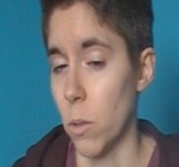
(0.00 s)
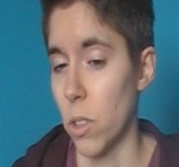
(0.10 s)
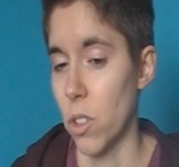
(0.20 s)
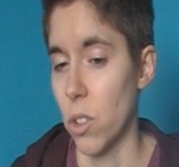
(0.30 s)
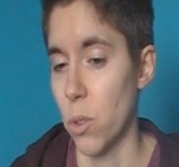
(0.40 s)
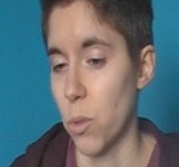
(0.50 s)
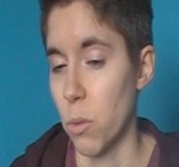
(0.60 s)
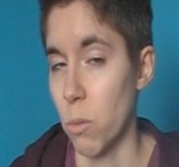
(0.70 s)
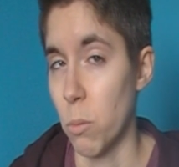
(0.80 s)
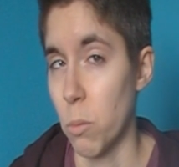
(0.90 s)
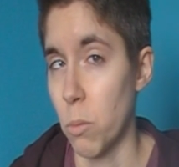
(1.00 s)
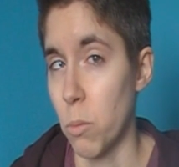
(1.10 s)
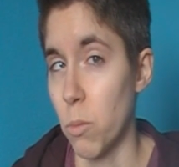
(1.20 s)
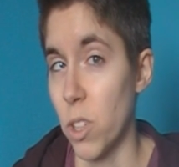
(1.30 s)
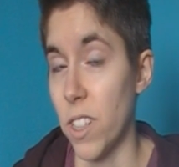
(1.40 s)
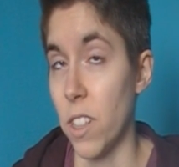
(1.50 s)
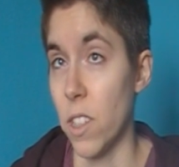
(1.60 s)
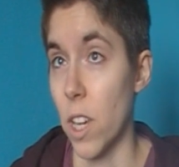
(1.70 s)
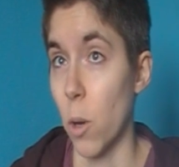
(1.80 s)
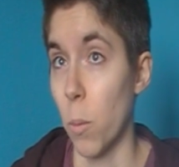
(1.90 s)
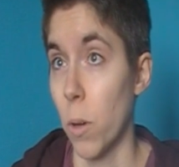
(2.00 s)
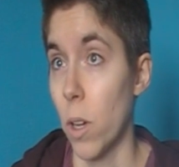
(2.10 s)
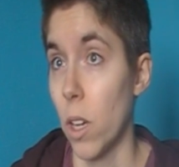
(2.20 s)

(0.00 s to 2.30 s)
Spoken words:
which really does help.